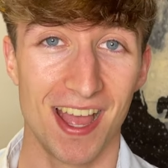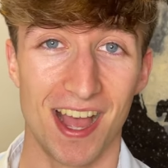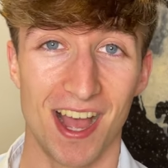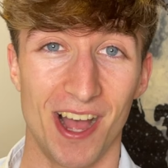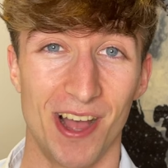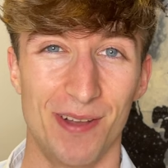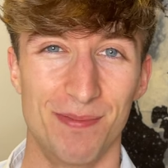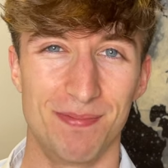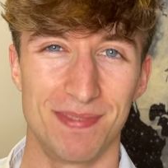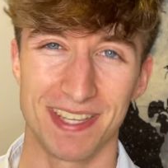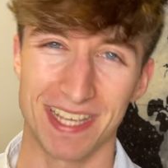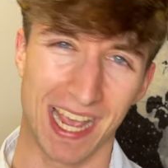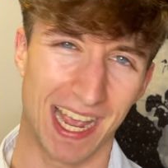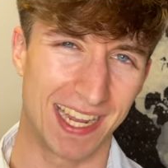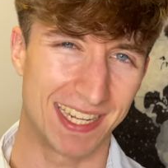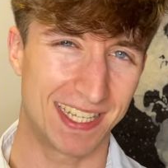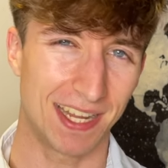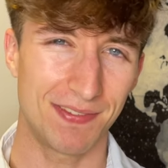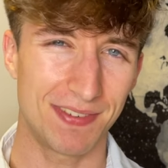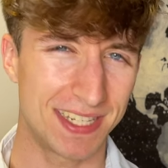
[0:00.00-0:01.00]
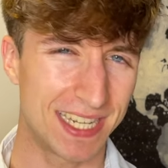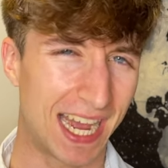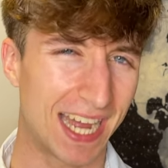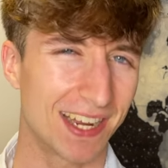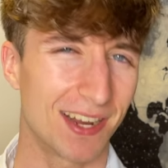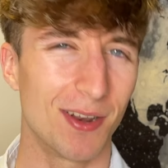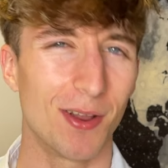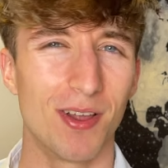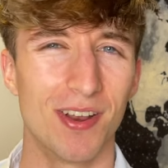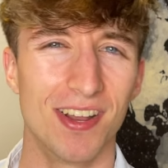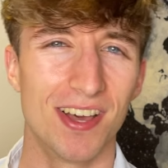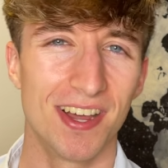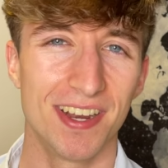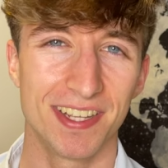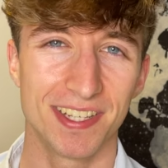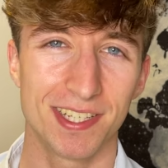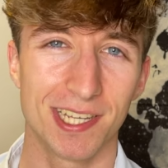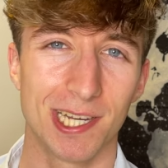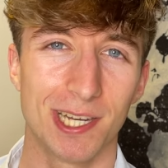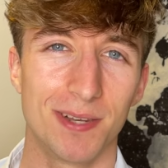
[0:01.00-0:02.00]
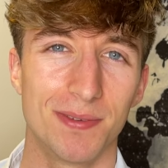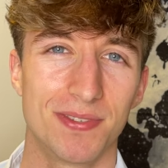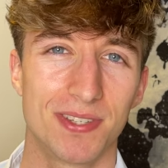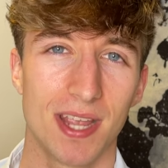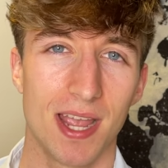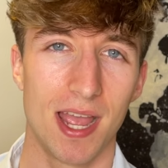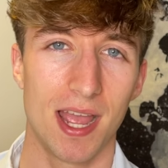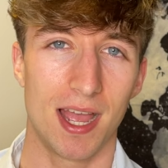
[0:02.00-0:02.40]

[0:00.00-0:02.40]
Yeah, it's definitely had a lot of learning curves,